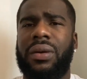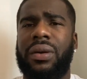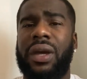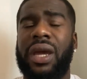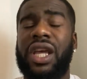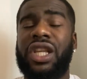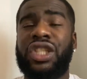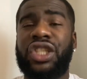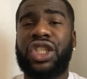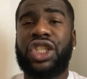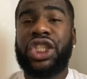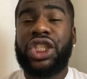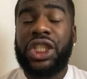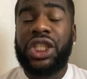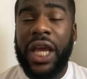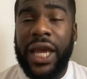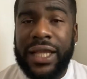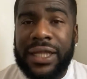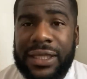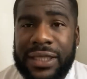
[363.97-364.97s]
It's
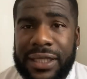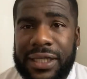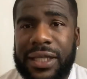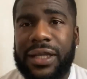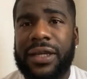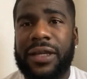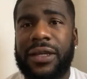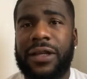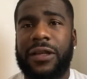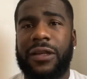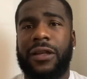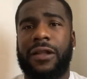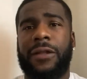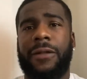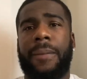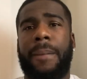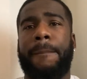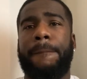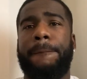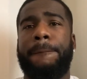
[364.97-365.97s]
shit.
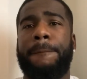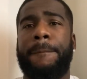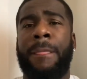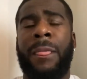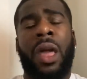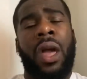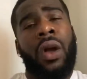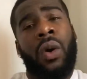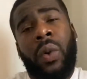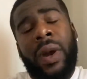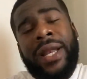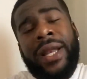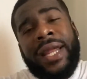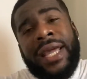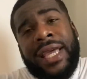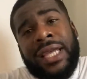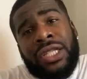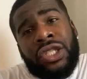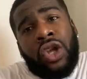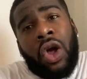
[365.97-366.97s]
When
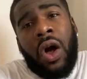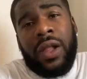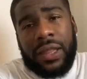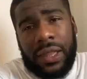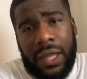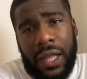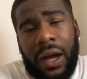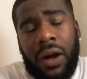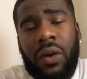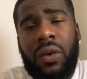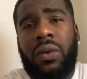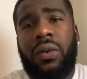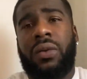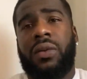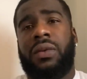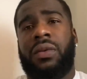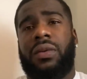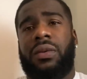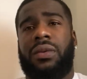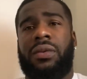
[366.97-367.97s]
he's gone now,
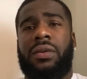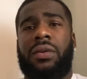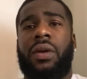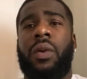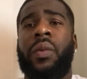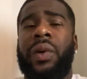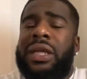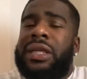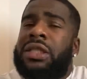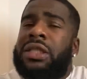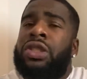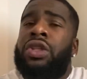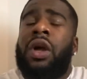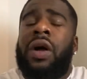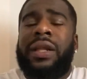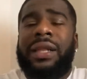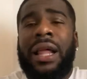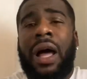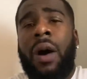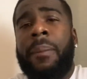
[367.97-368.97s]
we can
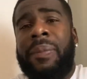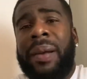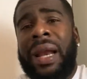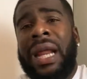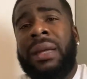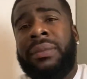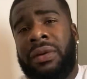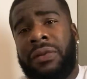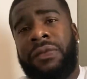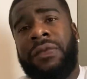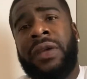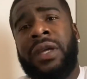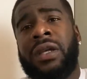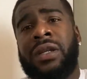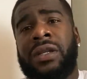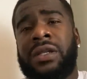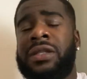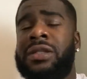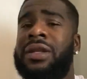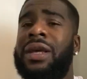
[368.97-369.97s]
start now blaming
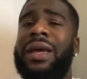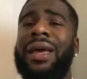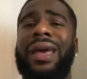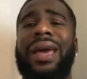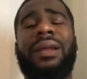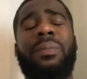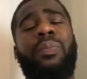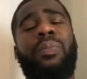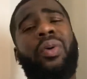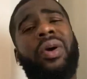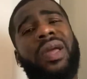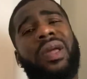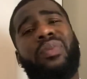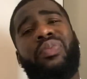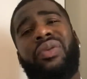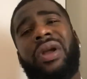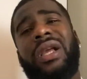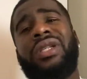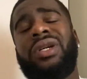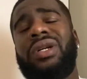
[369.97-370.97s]
fingers and putting
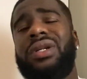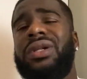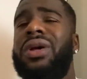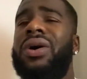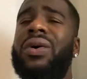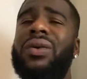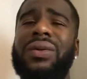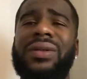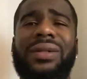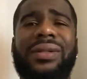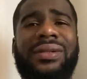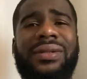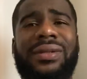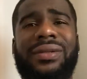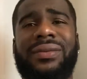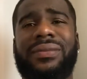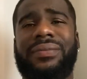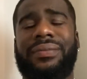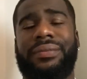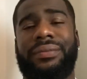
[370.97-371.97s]
pressure on the owners.
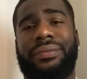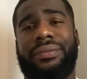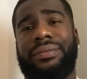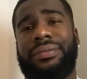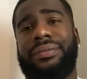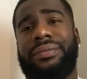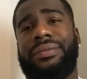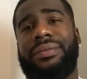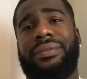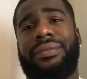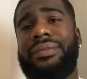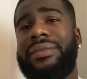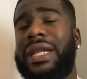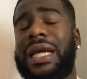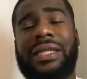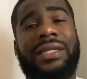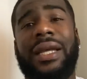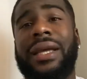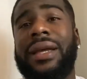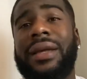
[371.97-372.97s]

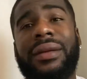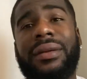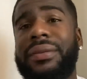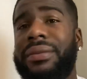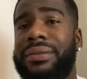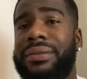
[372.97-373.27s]
That's it.